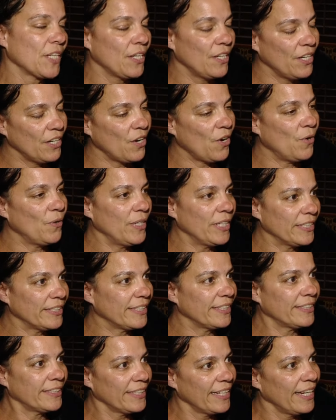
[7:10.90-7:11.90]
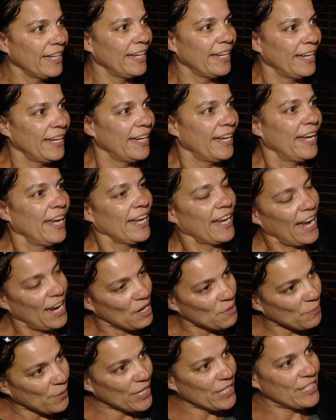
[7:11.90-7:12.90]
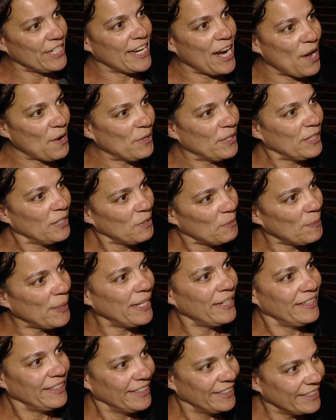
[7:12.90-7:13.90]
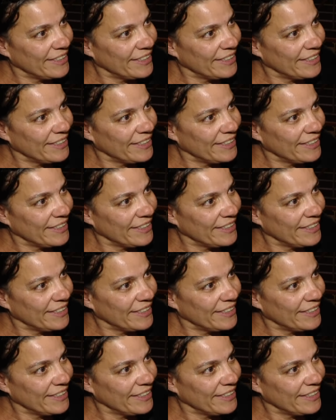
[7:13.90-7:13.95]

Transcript: you know, it just, it kind of brings you down a little bit,